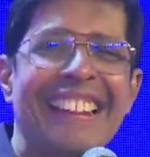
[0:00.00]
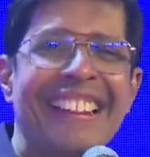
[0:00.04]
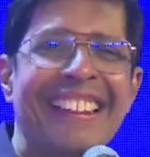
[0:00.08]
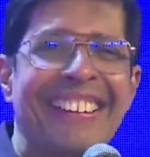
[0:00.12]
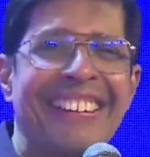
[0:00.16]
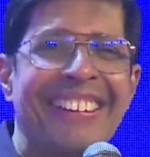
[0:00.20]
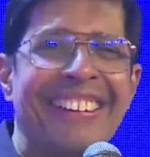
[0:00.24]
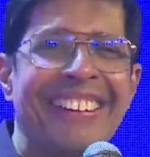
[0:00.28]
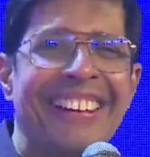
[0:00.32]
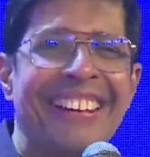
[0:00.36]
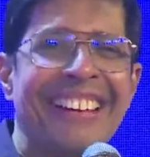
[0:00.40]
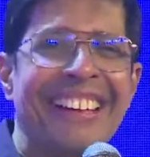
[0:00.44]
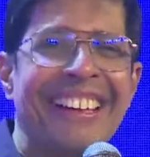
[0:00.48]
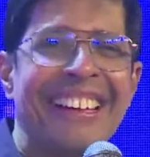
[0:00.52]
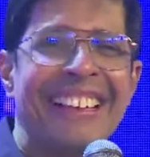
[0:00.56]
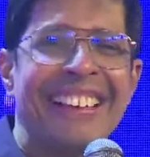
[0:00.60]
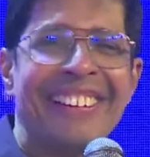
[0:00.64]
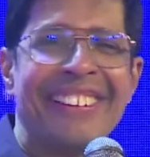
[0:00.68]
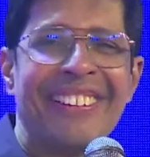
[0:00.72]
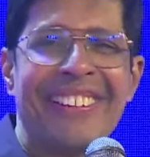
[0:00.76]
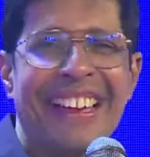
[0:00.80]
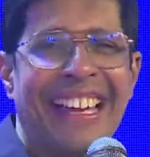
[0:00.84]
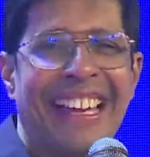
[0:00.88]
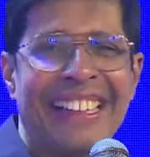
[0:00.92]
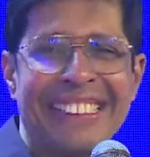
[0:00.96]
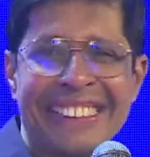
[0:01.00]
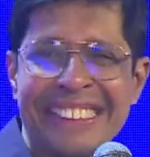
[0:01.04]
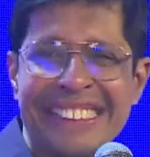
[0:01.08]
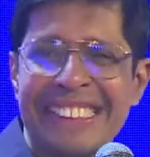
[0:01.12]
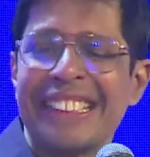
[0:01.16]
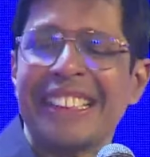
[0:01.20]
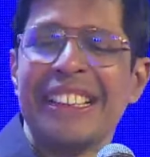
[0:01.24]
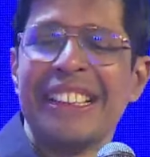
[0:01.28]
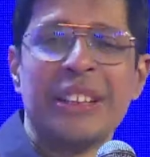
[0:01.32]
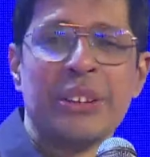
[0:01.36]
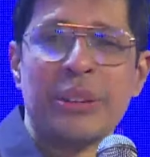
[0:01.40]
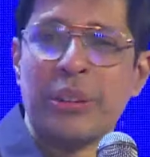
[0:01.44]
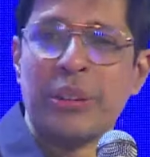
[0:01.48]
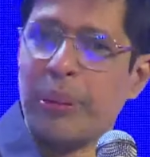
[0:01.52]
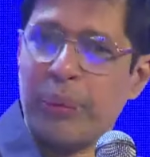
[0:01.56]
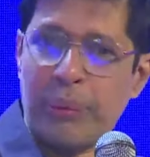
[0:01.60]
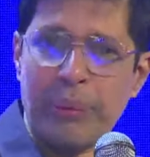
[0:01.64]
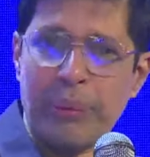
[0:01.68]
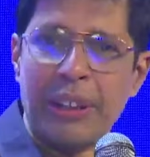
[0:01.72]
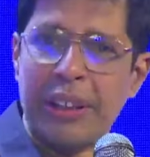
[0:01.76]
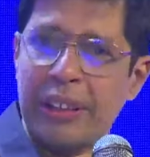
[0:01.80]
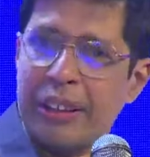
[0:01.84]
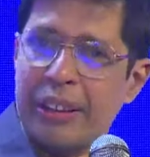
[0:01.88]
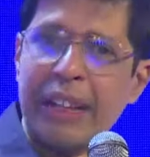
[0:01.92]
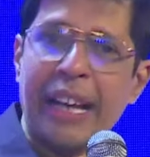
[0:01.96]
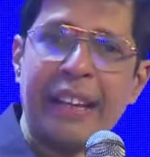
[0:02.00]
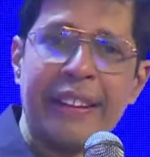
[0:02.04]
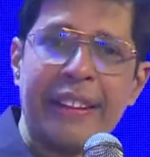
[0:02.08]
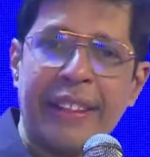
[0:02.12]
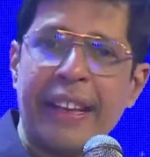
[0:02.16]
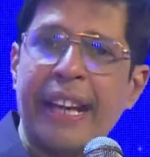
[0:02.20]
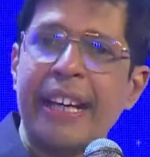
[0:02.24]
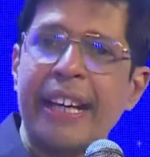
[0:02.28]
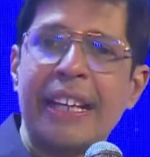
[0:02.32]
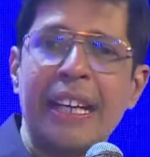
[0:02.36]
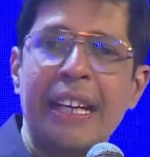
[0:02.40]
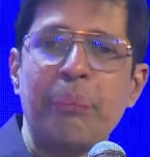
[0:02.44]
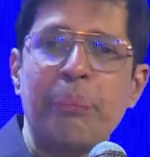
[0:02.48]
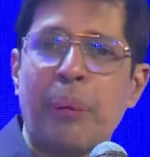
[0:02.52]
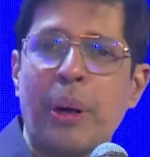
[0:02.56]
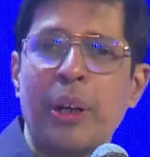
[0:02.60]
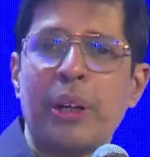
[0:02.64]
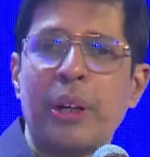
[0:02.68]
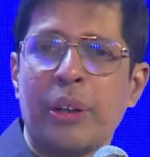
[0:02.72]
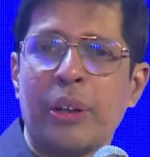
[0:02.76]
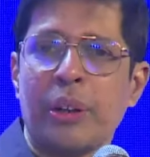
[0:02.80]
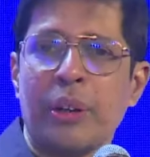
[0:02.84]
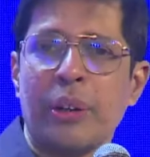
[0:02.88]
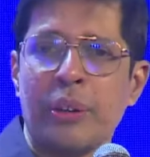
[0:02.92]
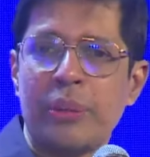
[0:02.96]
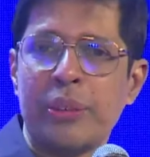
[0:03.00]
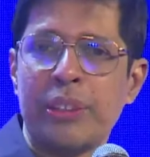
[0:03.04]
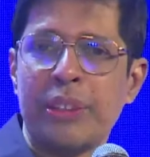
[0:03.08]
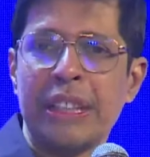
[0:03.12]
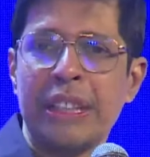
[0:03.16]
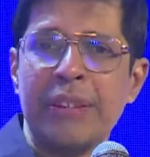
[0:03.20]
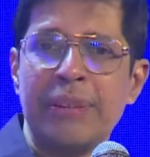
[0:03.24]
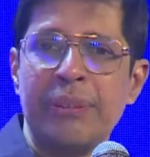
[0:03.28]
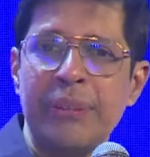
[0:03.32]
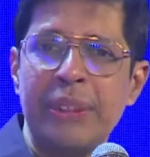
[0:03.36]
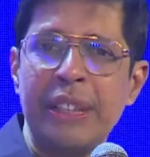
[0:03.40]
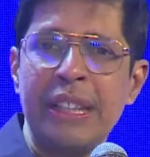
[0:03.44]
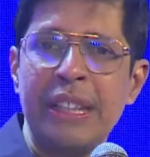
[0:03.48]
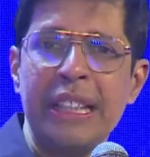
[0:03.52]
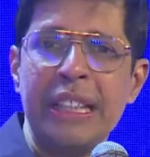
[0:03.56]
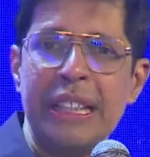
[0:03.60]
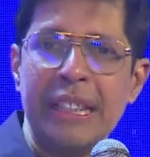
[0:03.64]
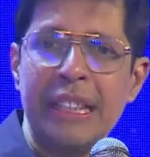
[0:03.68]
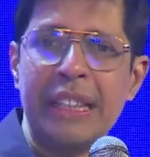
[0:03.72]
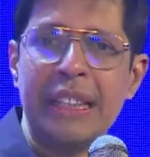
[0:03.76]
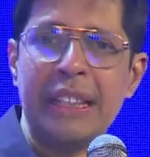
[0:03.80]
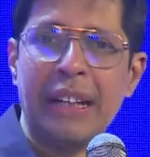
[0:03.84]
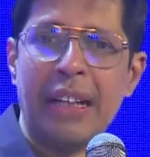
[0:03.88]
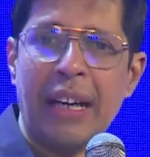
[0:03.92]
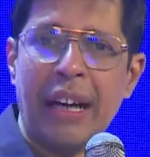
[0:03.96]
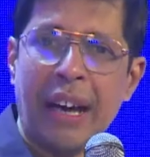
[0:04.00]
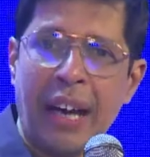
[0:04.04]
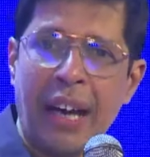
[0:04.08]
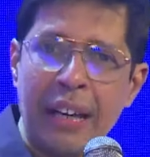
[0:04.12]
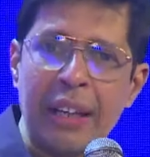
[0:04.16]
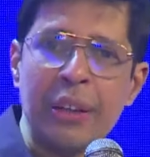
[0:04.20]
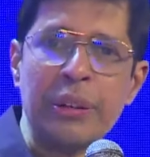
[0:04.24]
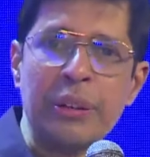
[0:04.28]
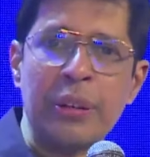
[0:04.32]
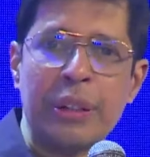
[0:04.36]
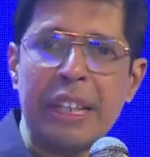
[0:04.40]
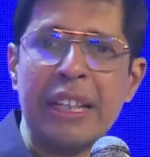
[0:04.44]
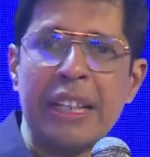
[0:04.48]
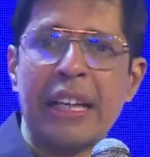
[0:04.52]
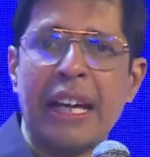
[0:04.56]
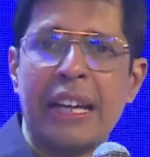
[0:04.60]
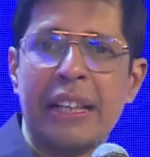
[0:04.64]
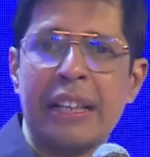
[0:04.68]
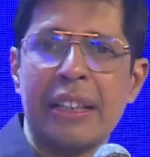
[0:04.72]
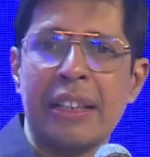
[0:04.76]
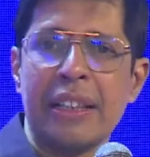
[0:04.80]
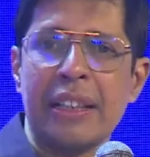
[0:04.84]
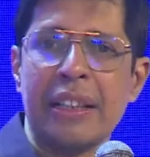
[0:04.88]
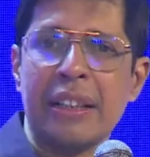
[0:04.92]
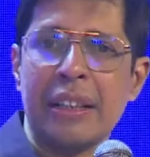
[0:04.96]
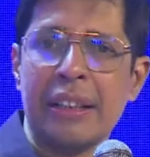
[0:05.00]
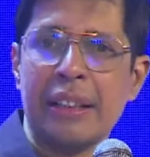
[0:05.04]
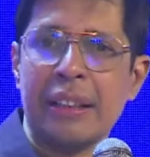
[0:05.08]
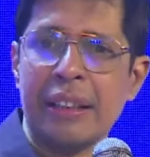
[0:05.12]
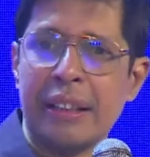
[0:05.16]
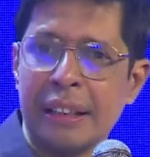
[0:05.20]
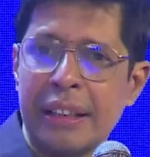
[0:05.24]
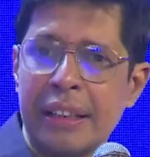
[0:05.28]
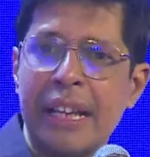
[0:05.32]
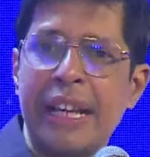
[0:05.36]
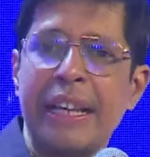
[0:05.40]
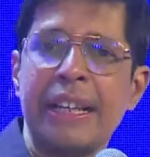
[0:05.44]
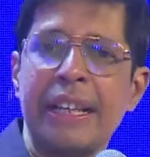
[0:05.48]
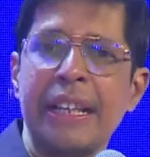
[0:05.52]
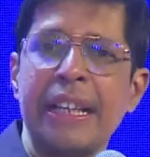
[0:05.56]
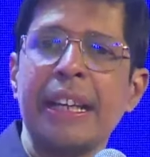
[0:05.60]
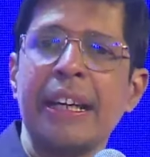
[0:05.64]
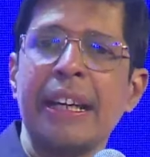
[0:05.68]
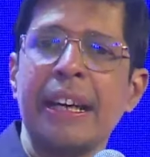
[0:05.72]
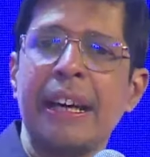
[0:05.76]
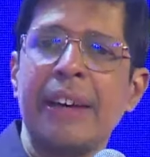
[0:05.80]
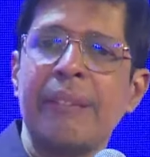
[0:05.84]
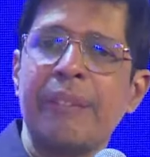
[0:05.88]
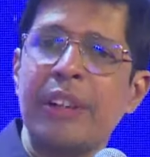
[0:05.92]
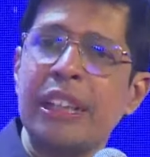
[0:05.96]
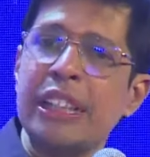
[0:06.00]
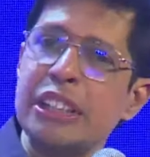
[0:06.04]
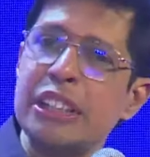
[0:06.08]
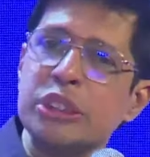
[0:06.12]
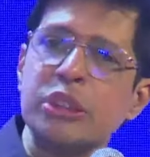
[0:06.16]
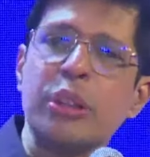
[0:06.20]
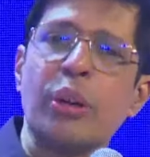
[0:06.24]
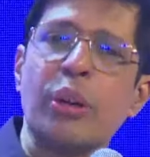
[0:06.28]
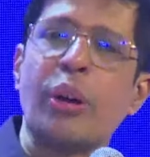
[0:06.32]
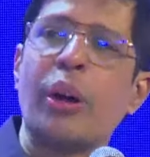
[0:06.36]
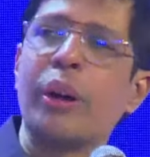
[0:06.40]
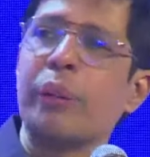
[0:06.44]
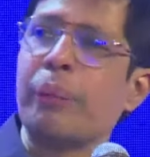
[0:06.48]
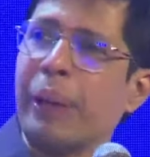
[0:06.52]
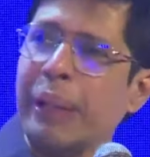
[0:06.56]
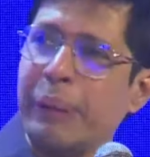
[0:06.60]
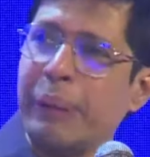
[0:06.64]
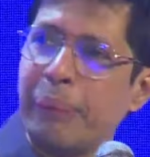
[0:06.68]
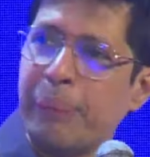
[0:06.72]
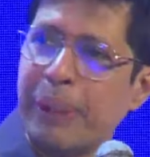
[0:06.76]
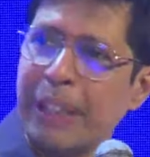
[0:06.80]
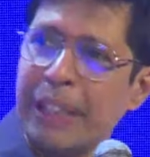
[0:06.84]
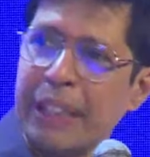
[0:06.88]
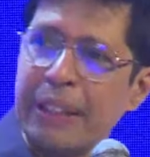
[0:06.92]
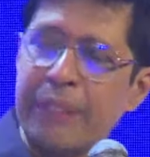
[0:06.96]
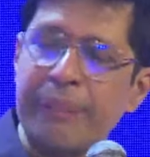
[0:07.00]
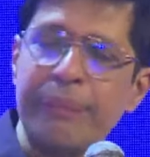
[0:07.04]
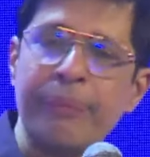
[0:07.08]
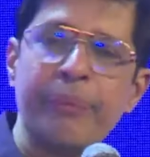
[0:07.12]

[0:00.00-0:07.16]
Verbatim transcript: So that's the answer. So as rightly pointed out, see, we are looking at uh, creating a very strong pipeline,